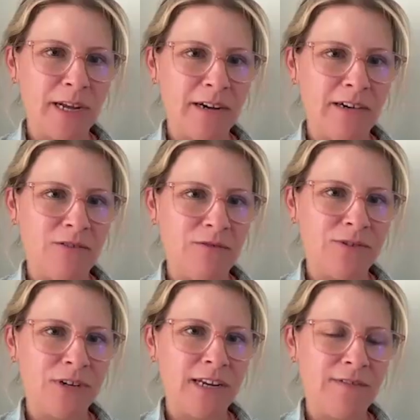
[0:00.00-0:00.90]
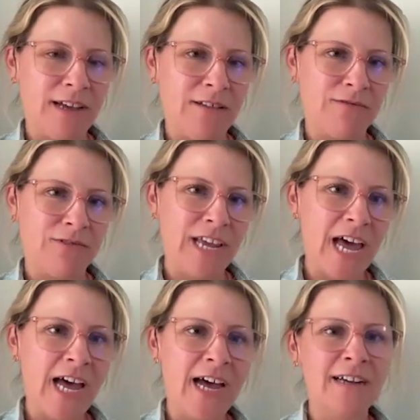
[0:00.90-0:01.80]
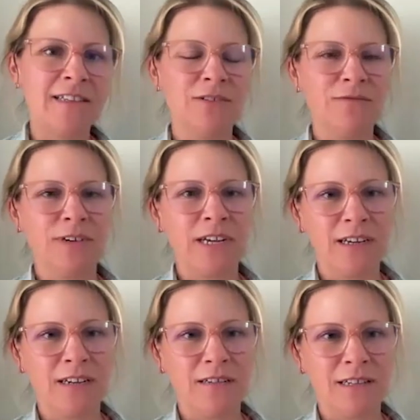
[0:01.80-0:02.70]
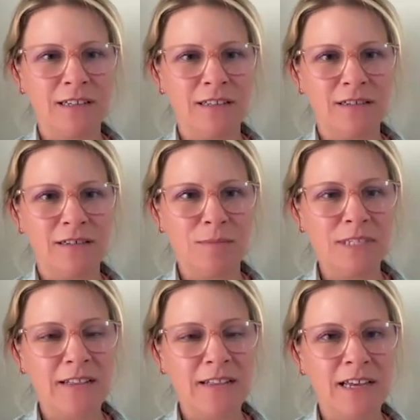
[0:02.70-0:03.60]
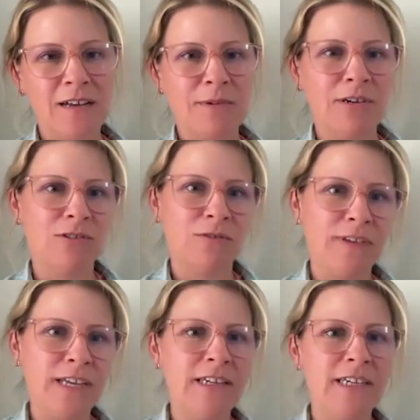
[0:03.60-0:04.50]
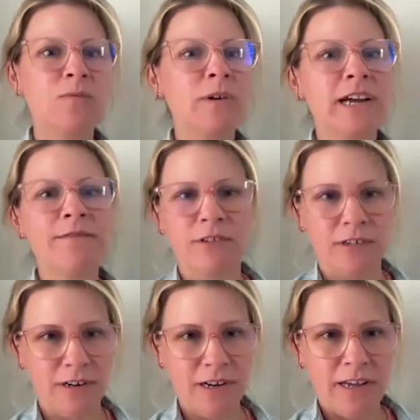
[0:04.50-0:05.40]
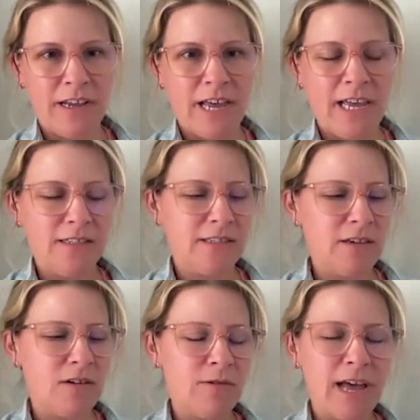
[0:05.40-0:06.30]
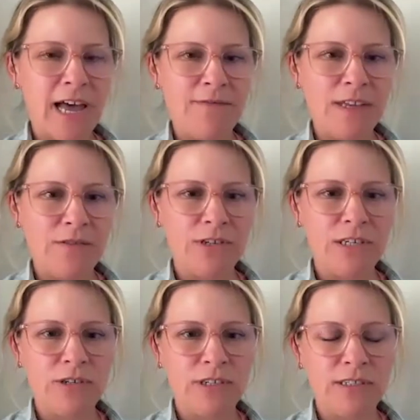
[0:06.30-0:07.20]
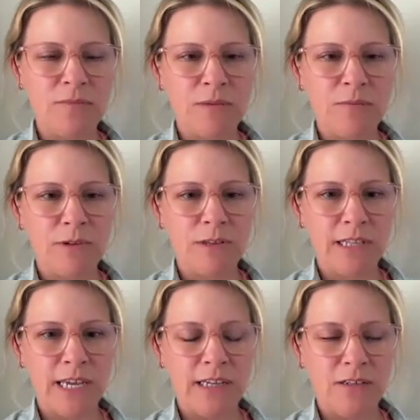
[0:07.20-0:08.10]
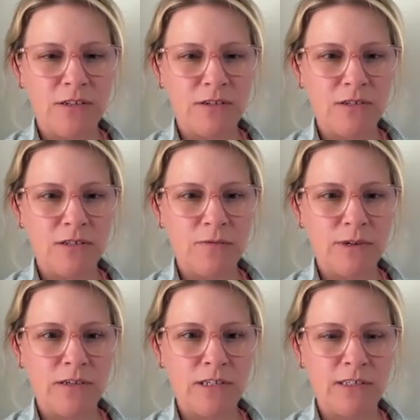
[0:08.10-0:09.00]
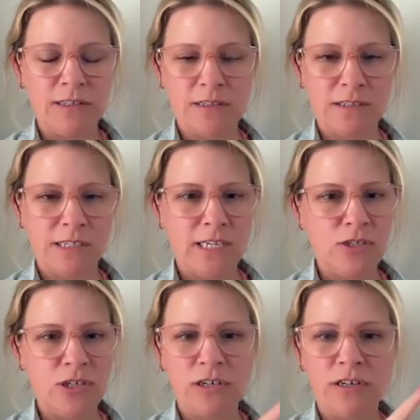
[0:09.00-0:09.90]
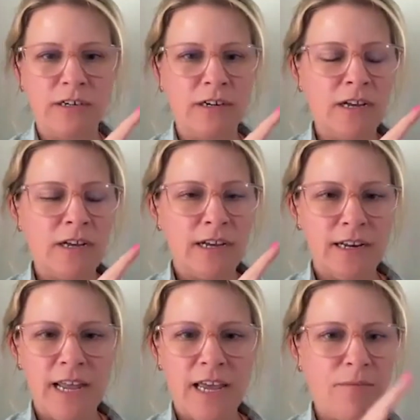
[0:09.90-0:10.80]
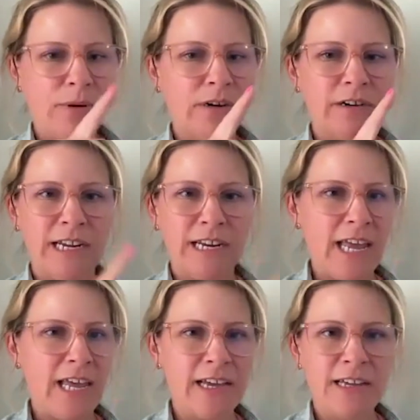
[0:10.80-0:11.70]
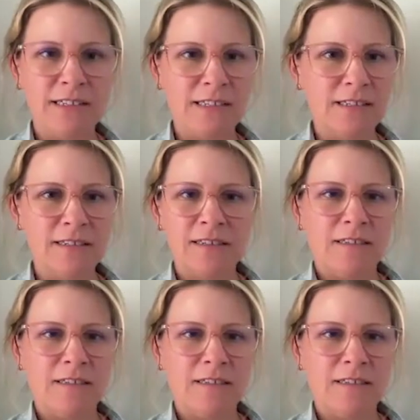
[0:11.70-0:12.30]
parent. They're afraid of how they'll react. They're afraid that they'll upset them, hurt their feelings, whatever. And so having three trusted people that they can turn to, whether it's a teacher, a neighbor, an aunt,